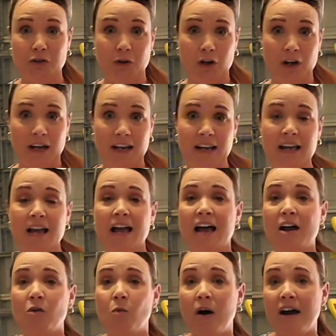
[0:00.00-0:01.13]
good
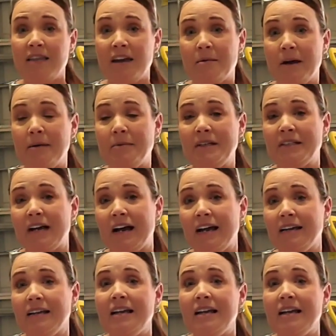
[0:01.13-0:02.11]
and why they might be dying.